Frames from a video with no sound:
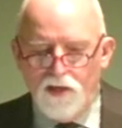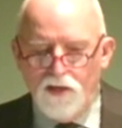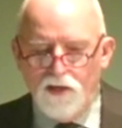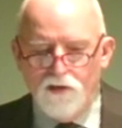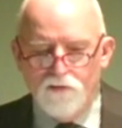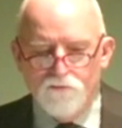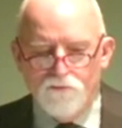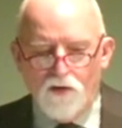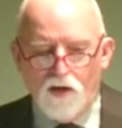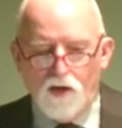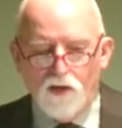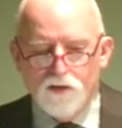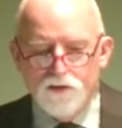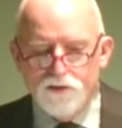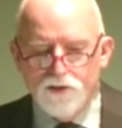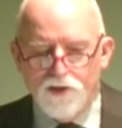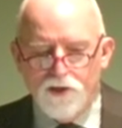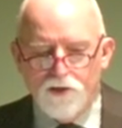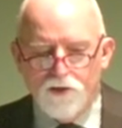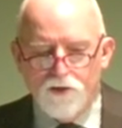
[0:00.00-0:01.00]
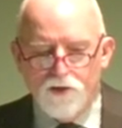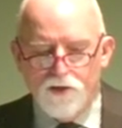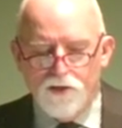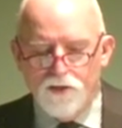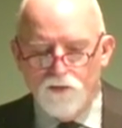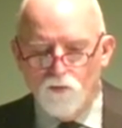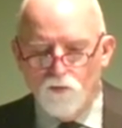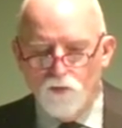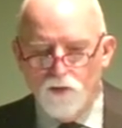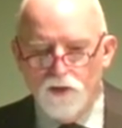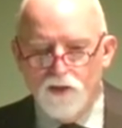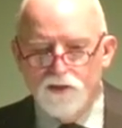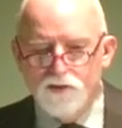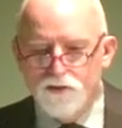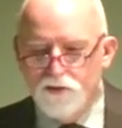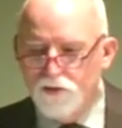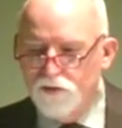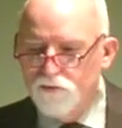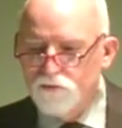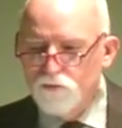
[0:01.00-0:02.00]
And voluntary really
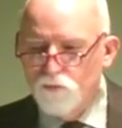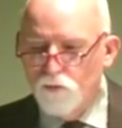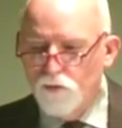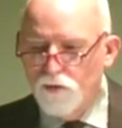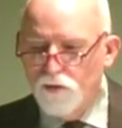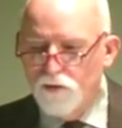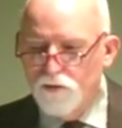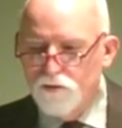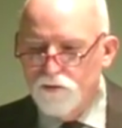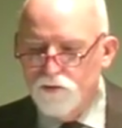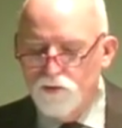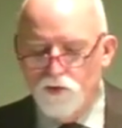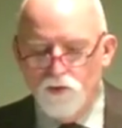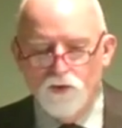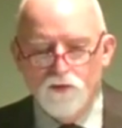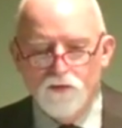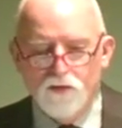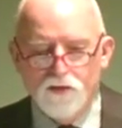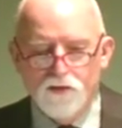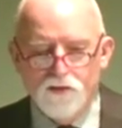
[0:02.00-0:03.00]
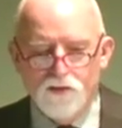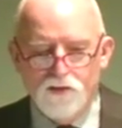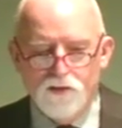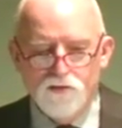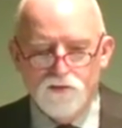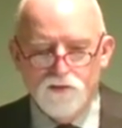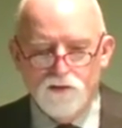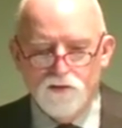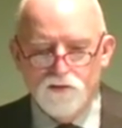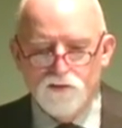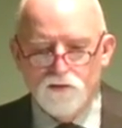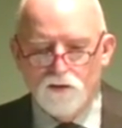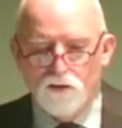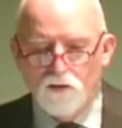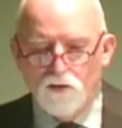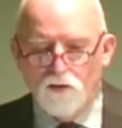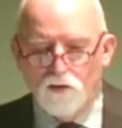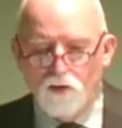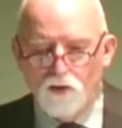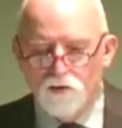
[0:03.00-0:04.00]
deals with, you can think of these
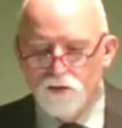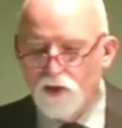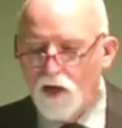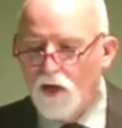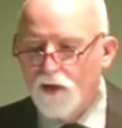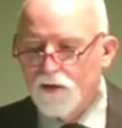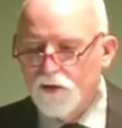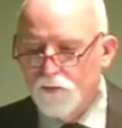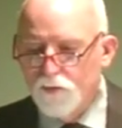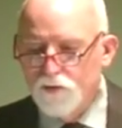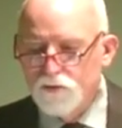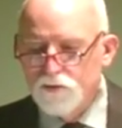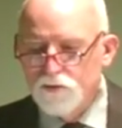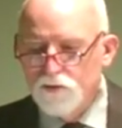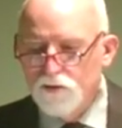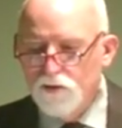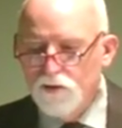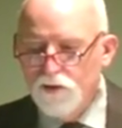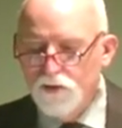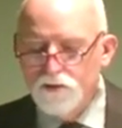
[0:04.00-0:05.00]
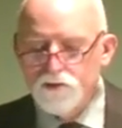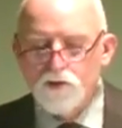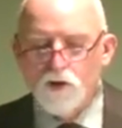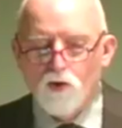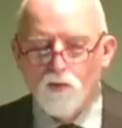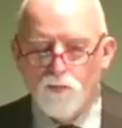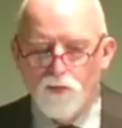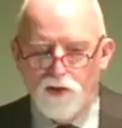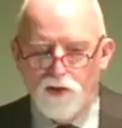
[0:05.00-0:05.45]
are documents. It's all